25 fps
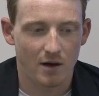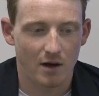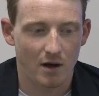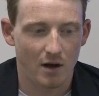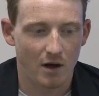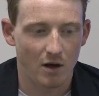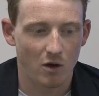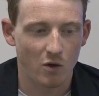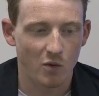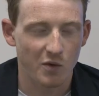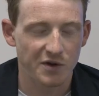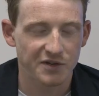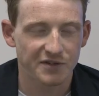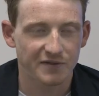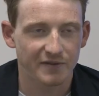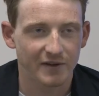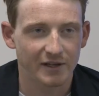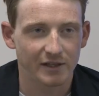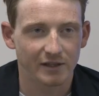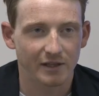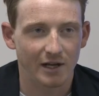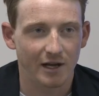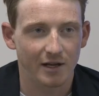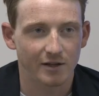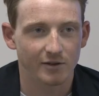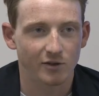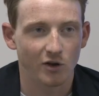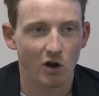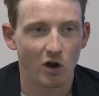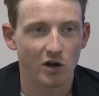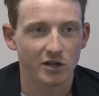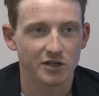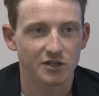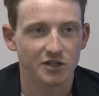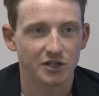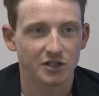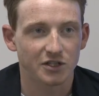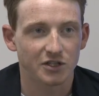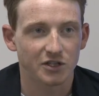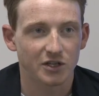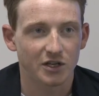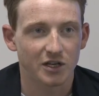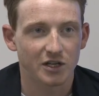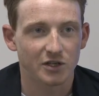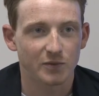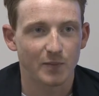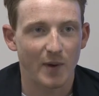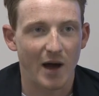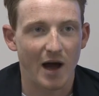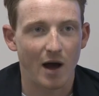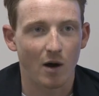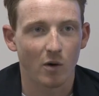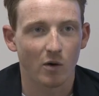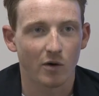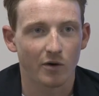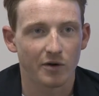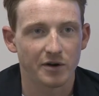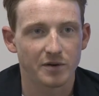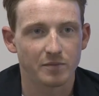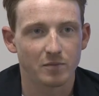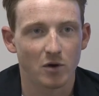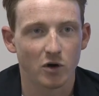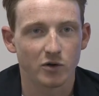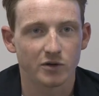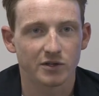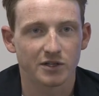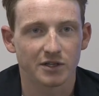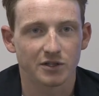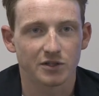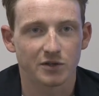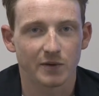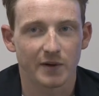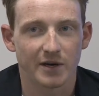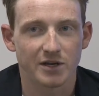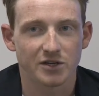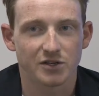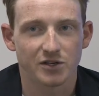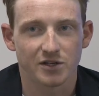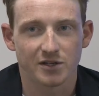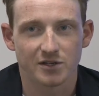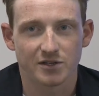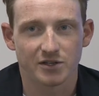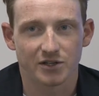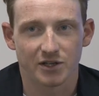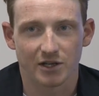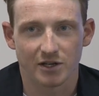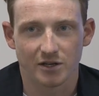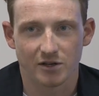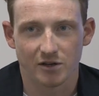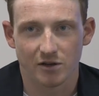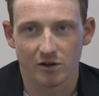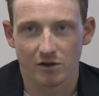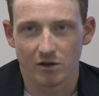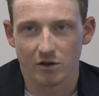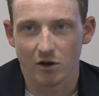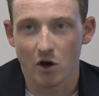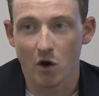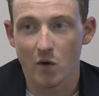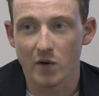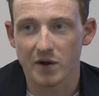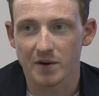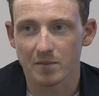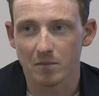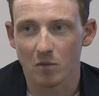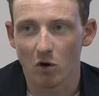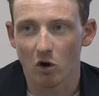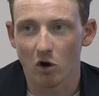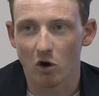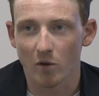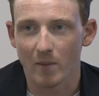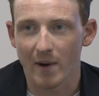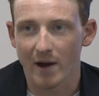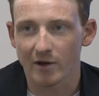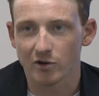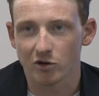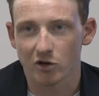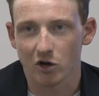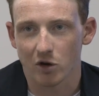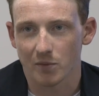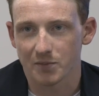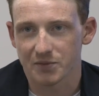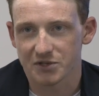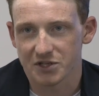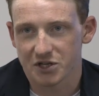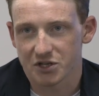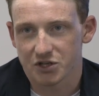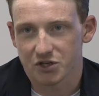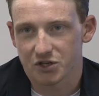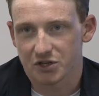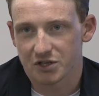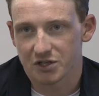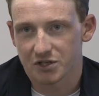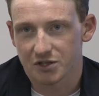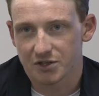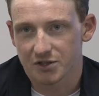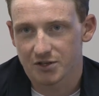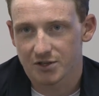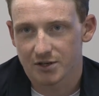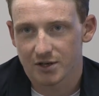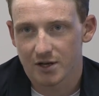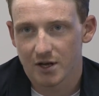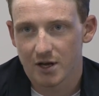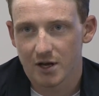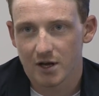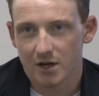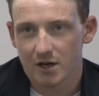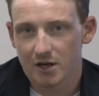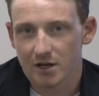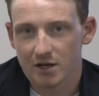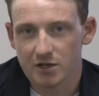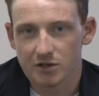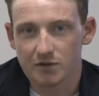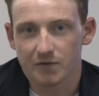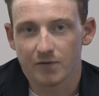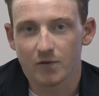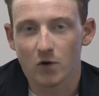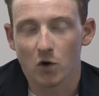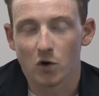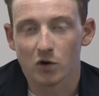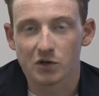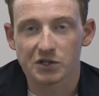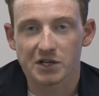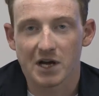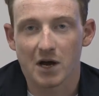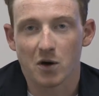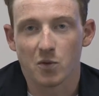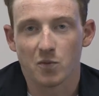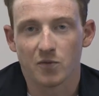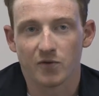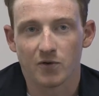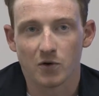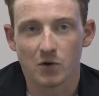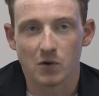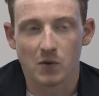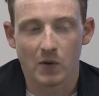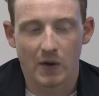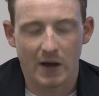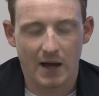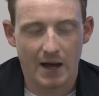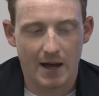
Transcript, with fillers: I always think that knowledge is, is power in most situations, and knowing more about your competition is, is of course helpful.